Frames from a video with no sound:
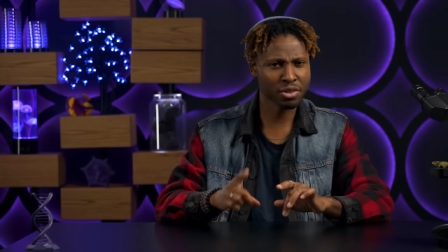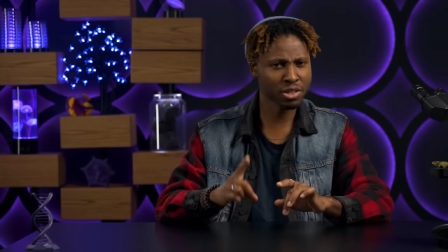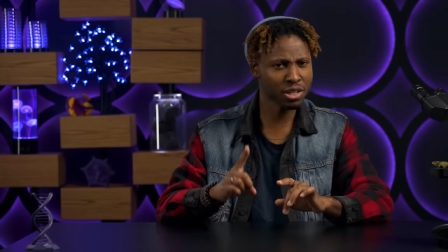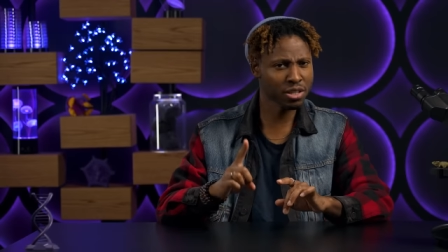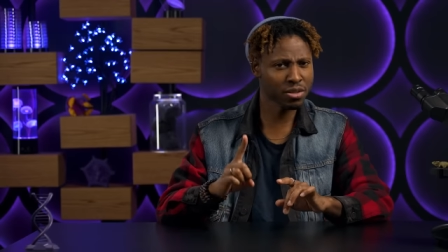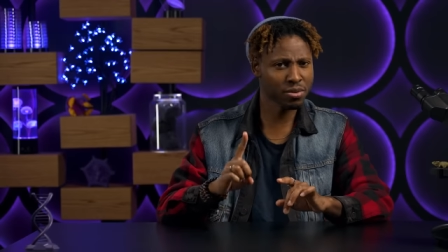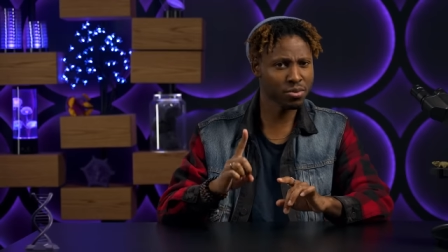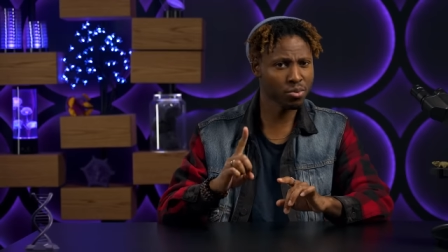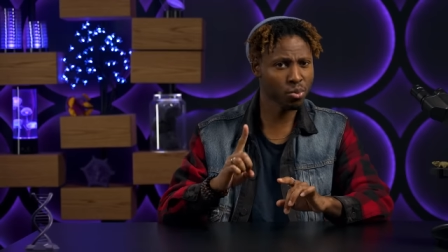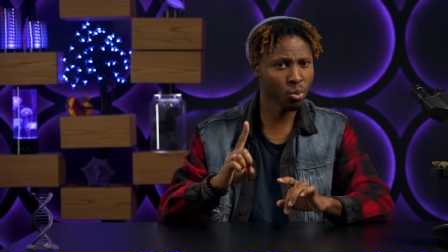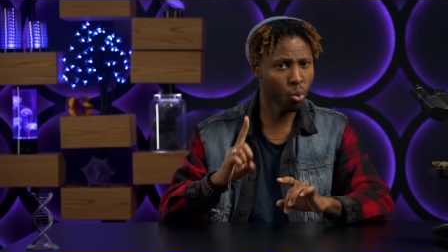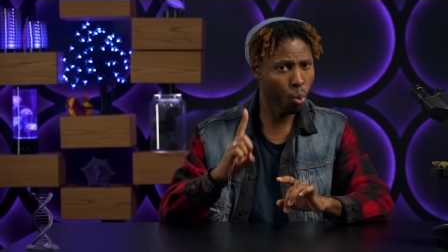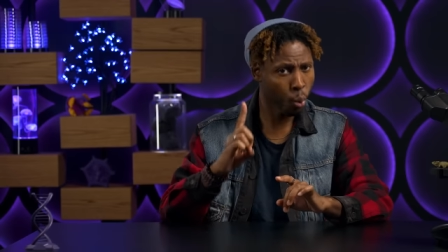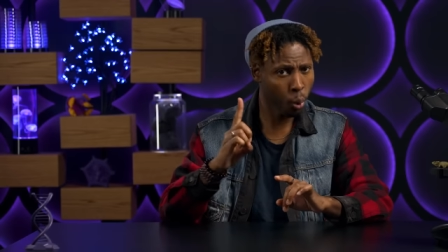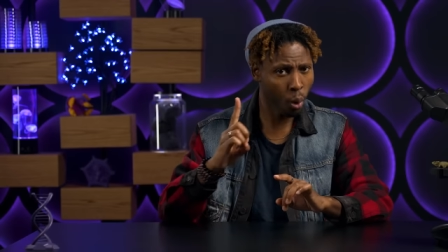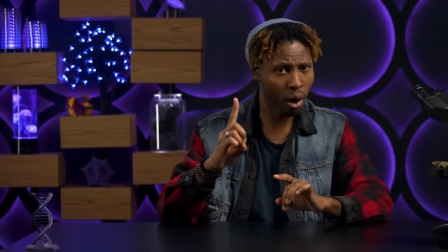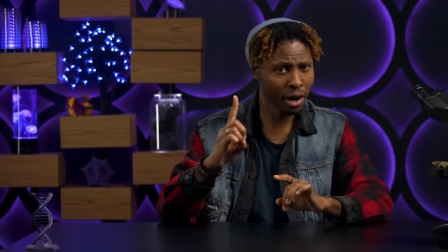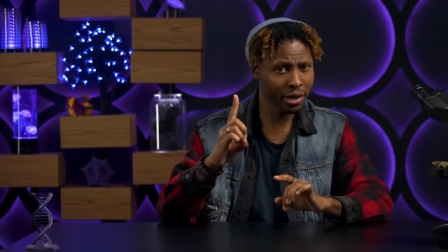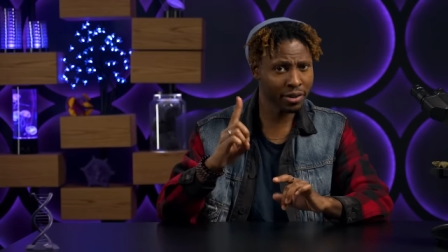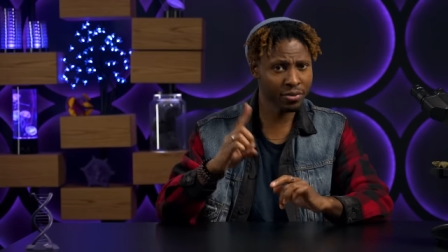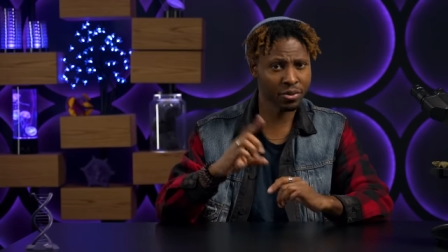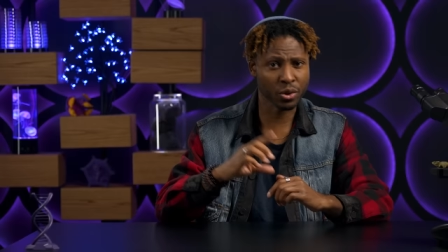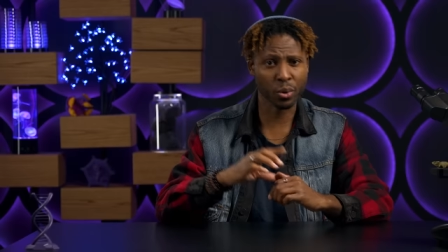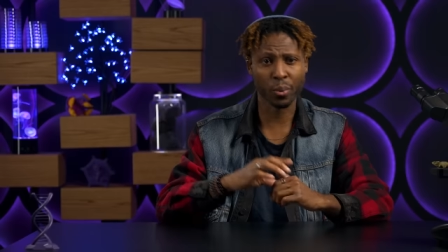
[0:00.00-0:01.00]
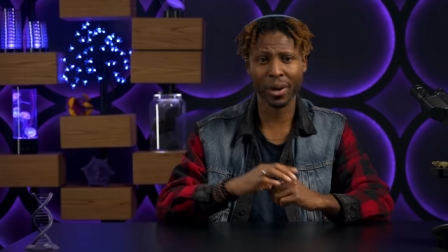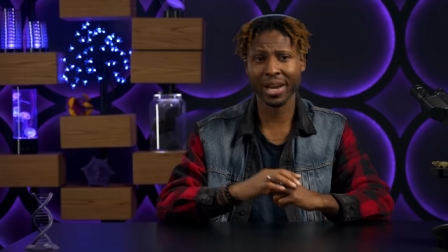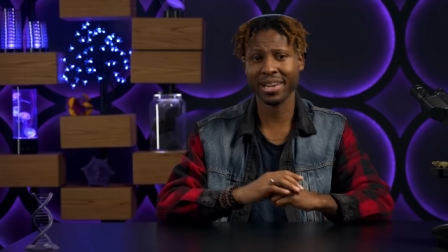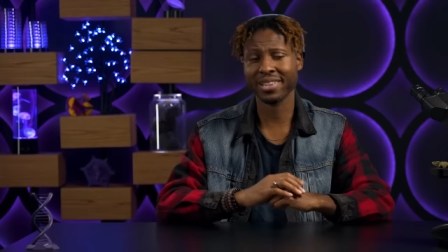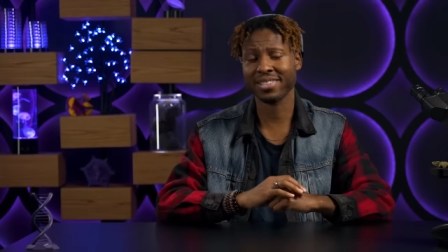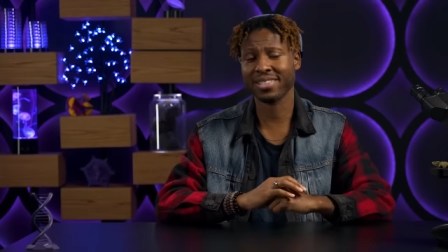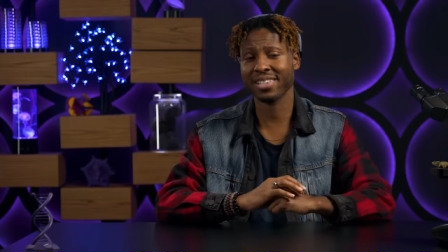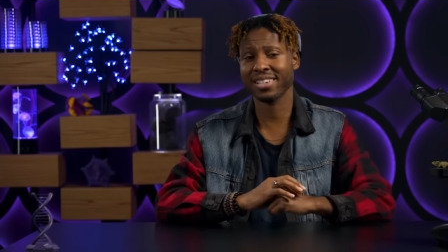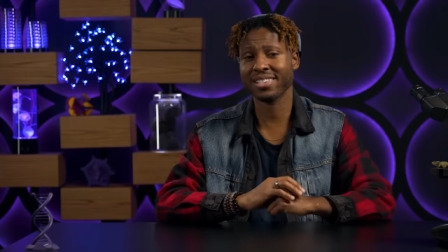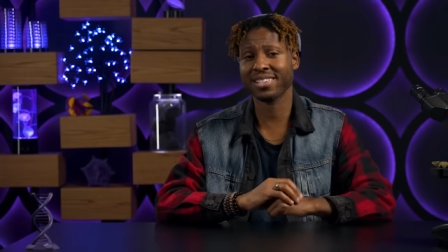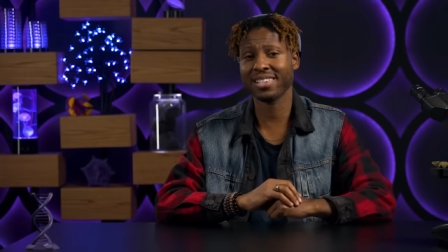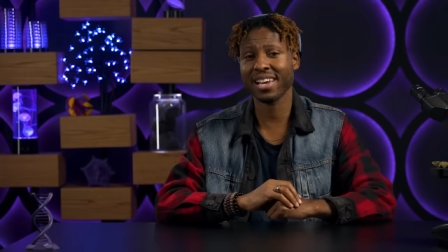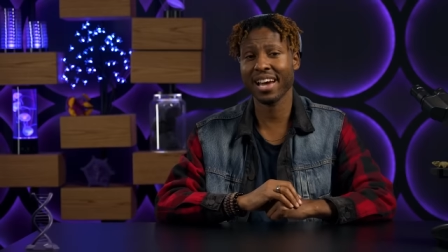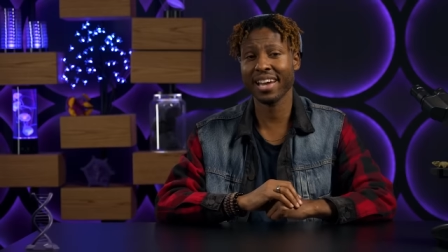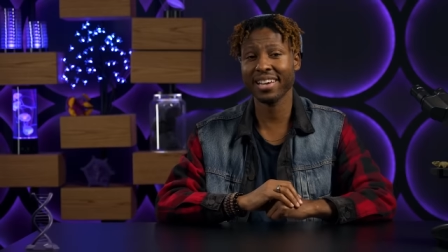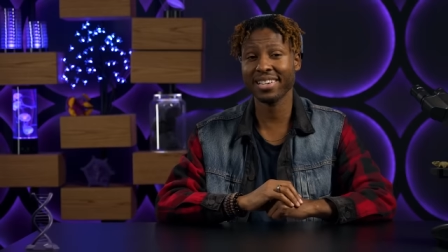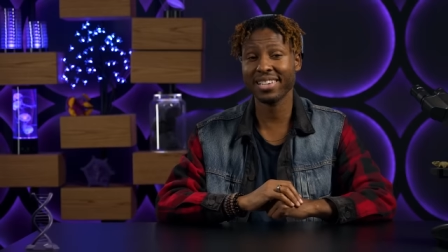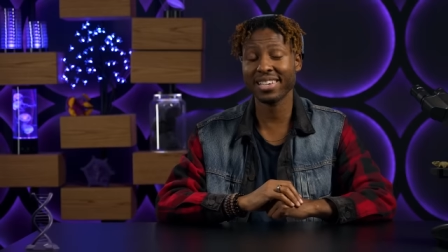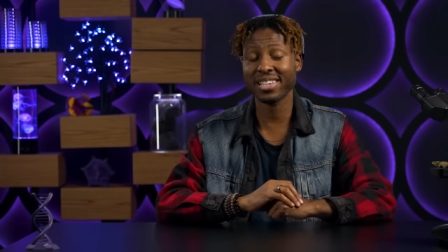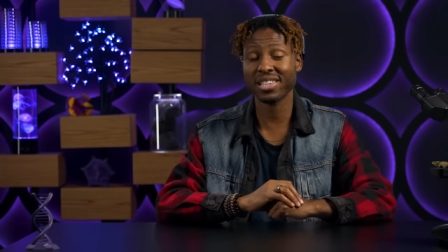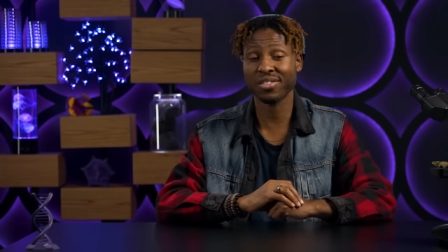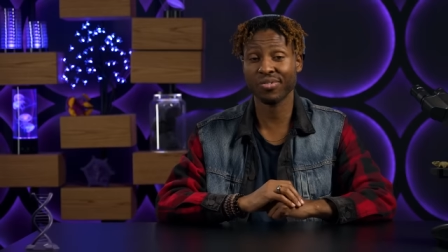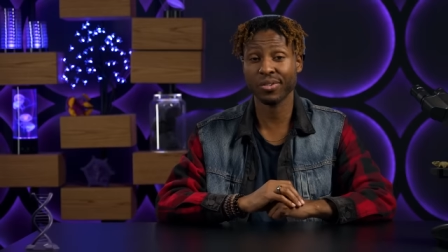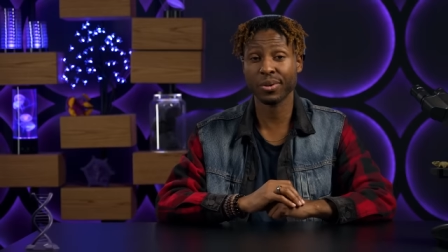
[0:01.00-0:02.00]
just one of the ways that
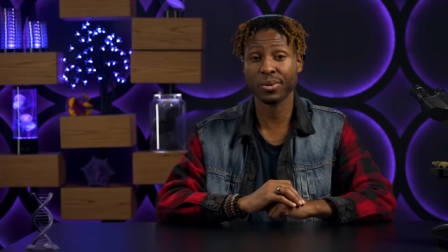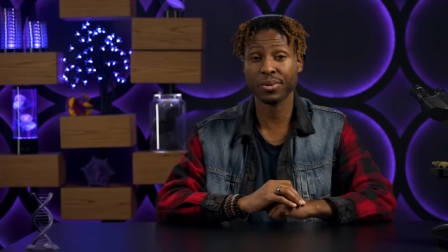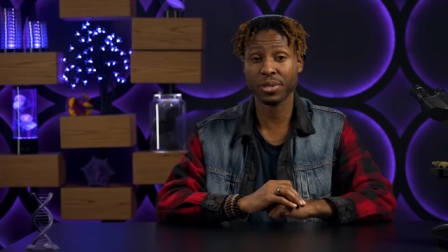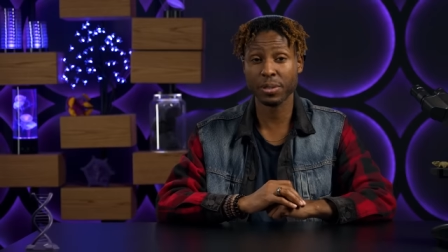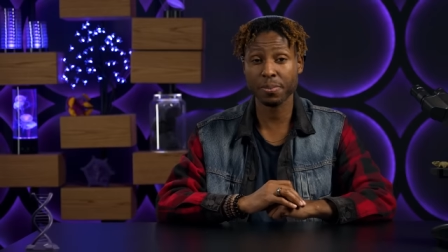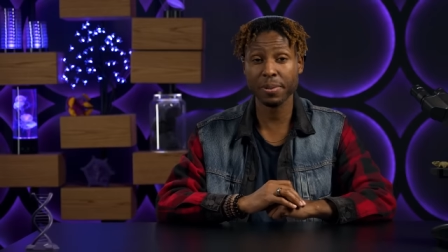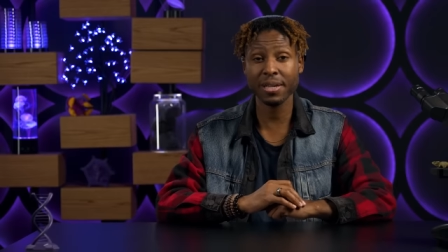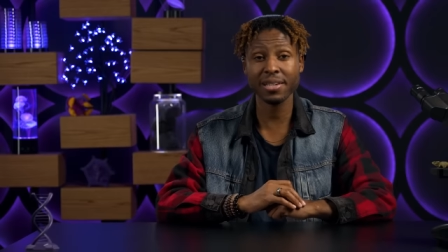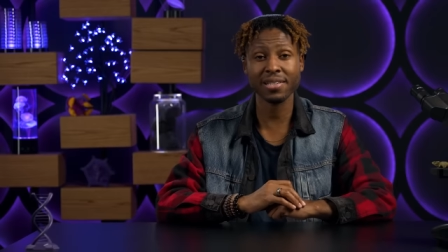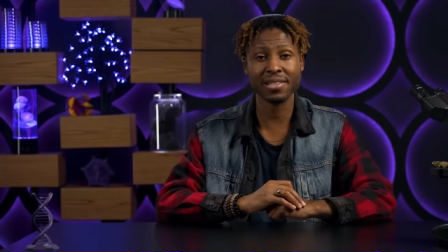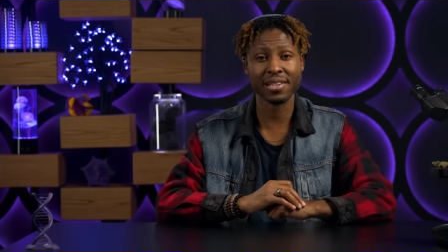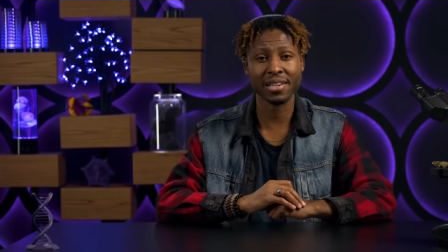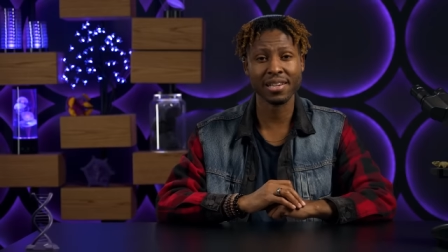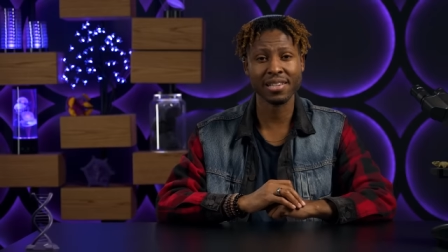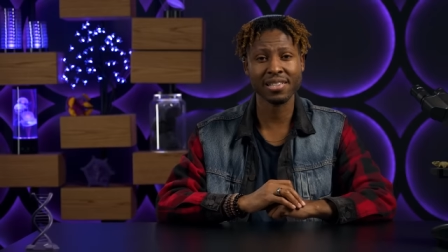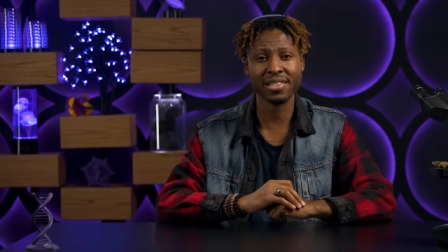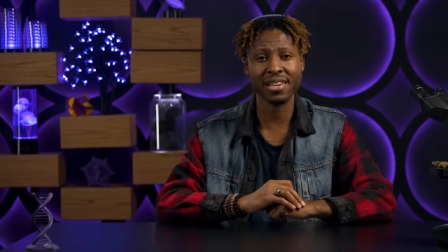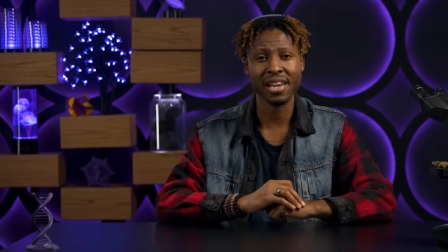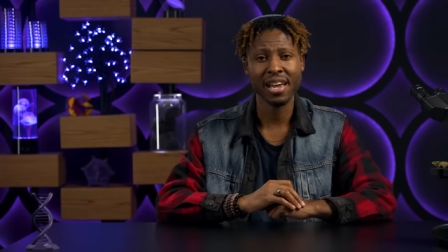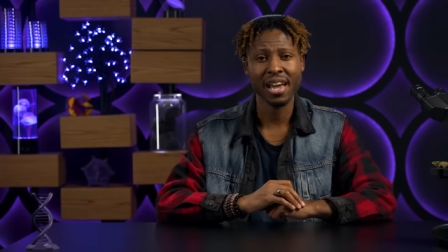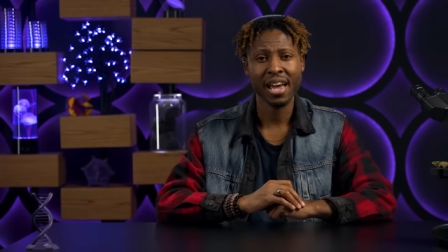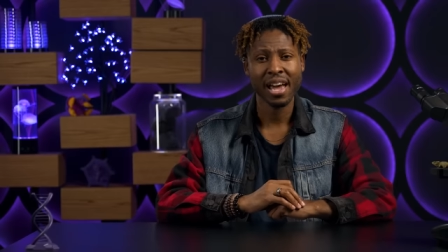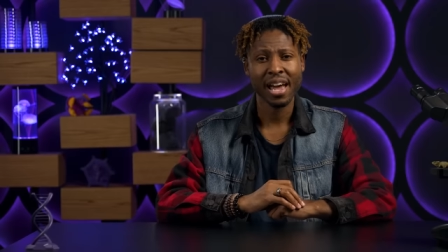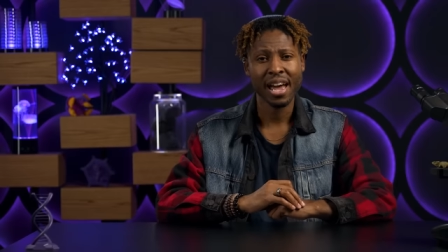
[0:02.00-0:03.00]
scientists view species,